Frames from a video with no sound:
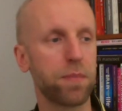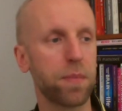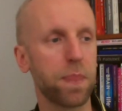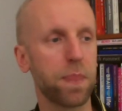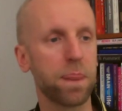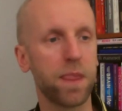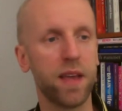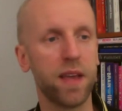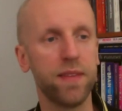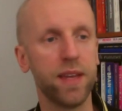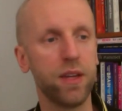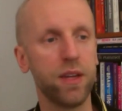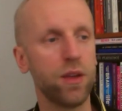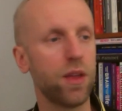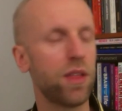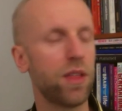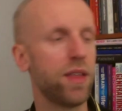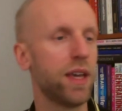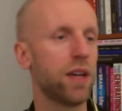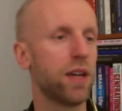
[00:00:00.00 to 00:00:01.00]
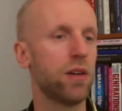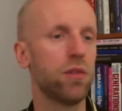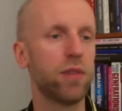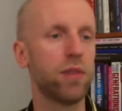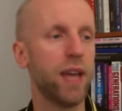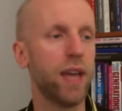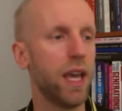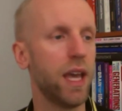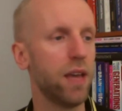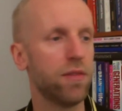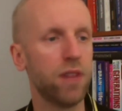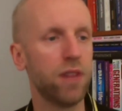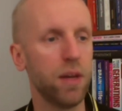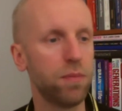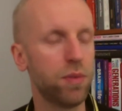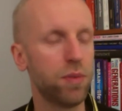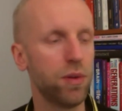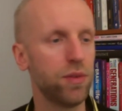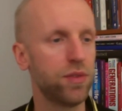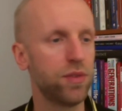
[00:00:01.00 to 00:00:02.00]
and then you think, okay, if I
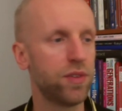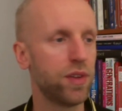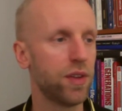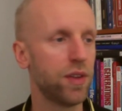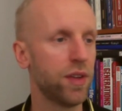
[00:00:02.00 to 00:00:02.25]
put